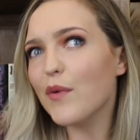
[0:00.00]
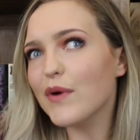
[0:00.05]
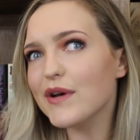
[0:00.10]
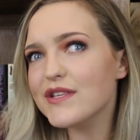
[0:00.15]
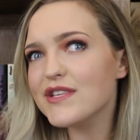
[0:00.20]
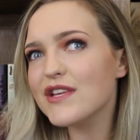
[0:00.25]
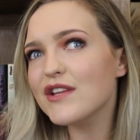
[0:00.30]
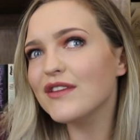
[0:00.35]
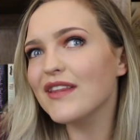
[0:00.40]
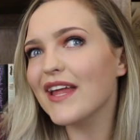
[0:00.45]

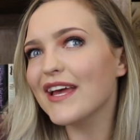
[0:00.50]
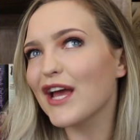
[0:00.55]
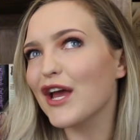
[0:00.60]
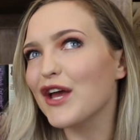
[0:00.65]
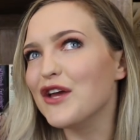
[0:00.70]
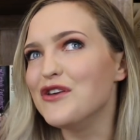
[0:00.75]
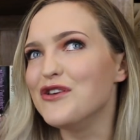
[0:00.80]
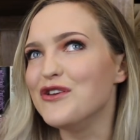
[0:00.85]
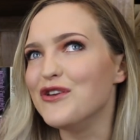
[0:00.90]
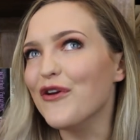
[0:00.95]
wasn't like
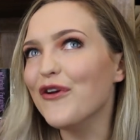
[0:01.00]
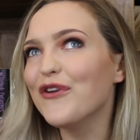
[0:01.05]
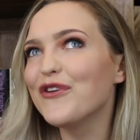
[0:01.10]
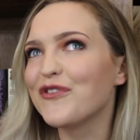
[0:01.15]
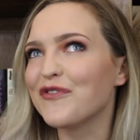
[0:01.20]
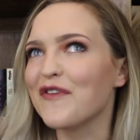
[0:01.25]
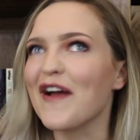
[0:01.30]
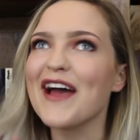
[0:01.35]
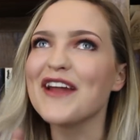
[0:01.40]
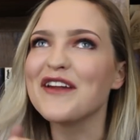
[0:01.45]
a
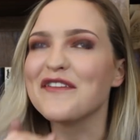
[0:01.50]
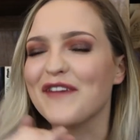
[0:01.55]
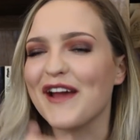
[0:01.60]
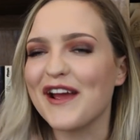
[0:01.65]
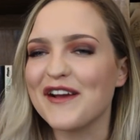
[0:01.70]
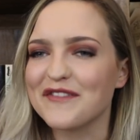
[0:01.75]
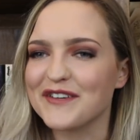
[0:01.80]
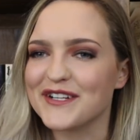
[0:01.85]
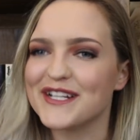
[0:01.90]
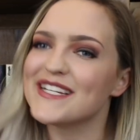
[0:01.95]
huge fan of
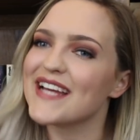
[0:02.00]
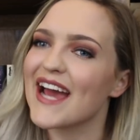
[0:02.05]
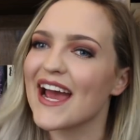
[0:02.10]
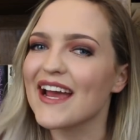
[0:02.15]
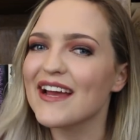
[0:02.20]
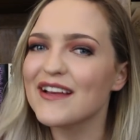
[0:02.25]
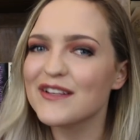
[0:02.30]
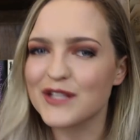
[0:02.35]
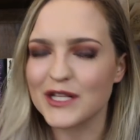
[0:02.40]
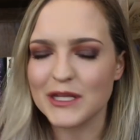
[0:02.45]
Every
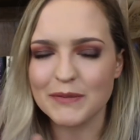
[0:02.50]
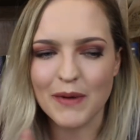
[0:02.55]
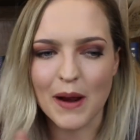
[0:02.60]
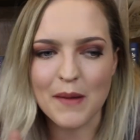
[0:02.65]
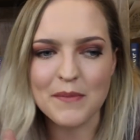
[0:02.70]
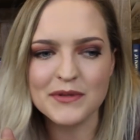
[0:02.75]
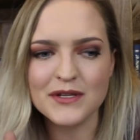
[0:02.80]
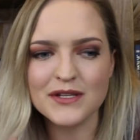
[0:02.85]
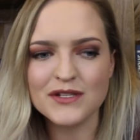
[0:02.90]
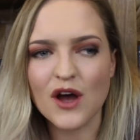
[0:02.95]
Day, so the
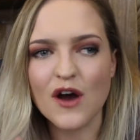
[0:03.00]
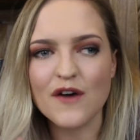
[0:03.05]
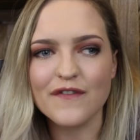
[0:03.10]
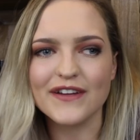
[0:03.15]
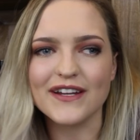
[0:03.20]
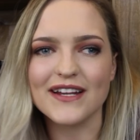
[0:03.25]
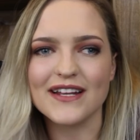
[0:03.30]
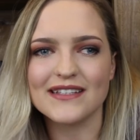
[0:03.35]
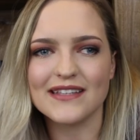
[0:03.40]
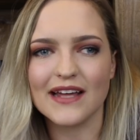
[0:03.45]
premises of
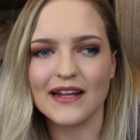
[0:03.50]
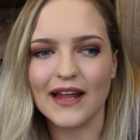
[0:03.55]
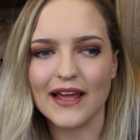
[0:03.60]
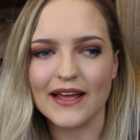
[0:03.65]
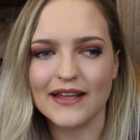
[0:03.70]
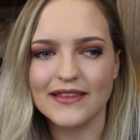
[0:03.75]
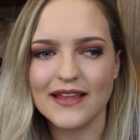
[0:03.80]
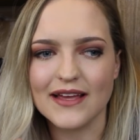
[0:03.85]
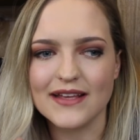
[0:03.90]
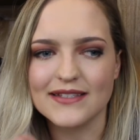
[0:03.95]
it is that
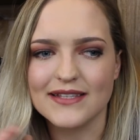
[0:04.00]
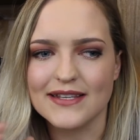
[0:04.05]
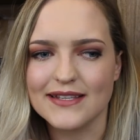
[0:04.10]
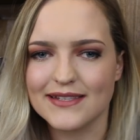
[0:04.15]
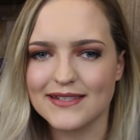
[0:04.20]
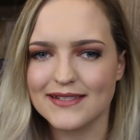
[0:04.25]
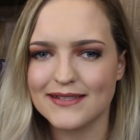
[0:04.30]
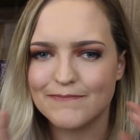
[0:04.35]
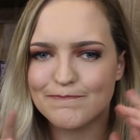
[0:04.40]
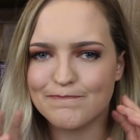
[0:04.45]
like there's
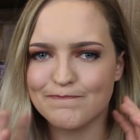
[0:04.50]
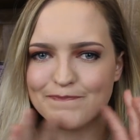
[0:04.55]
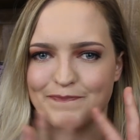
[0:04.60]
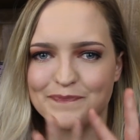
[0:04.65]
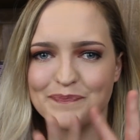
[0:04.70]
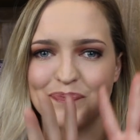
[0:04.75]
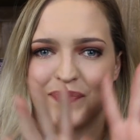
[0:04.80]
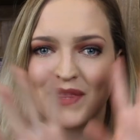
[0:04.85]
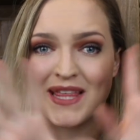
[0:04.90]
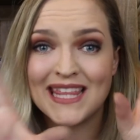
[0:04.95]
this
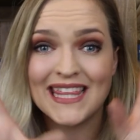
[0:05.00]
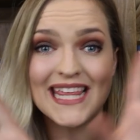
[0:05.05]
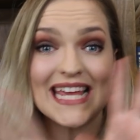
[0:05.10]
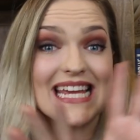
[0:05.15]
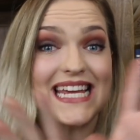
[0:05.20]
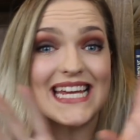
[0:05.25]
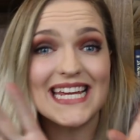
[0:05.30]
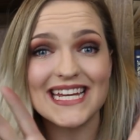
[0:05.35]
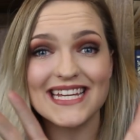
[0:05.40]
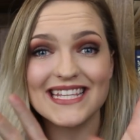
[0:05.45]

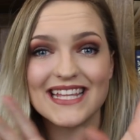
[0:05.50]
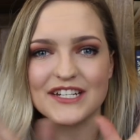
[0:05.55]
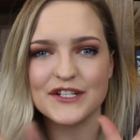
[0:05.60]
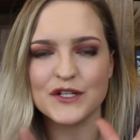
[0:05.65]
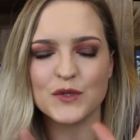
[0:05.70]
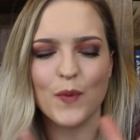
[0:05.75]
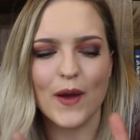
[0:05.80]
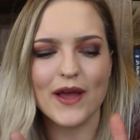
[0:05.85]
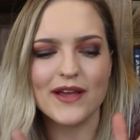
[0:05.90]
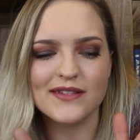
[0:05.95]
thing that
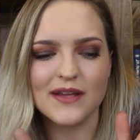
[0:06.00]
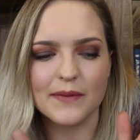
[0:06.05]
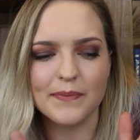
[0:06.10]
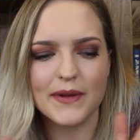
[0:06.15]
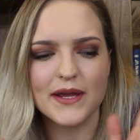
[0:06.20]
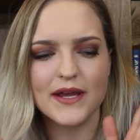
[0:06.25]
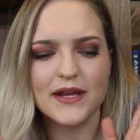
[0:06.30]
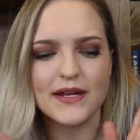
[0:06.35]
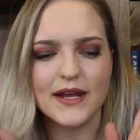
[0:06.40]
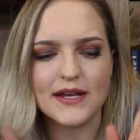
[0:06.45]
just wakes up
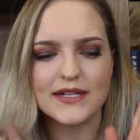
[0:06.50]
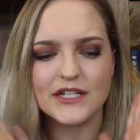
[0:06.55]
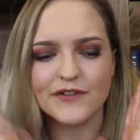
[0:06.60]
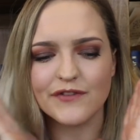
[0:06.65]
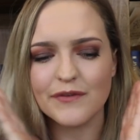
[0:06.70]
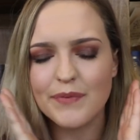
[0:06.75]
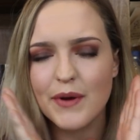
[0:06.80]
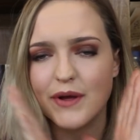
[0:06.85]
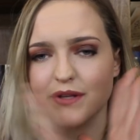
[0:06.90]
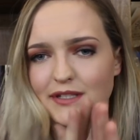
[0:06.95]
in a
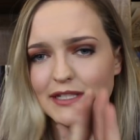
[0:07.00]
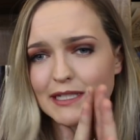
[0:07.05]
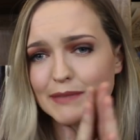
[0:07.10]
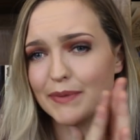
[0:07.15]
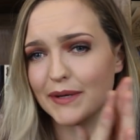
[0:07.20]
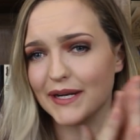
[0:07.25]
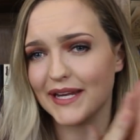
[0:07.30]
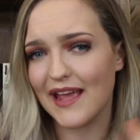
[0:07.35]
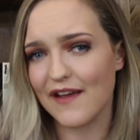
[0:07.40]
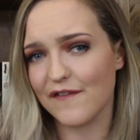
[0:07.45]
different person's
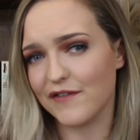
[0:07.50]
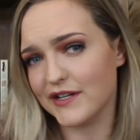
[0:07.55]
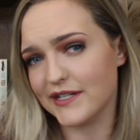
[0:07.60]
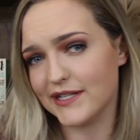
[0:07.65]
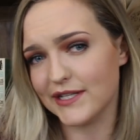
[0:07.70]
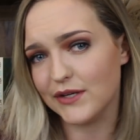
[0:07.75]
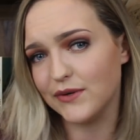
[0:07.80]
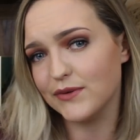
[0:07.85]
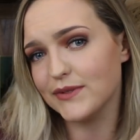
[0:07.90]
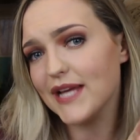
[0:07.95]
body every
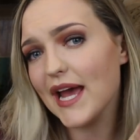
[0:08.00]
single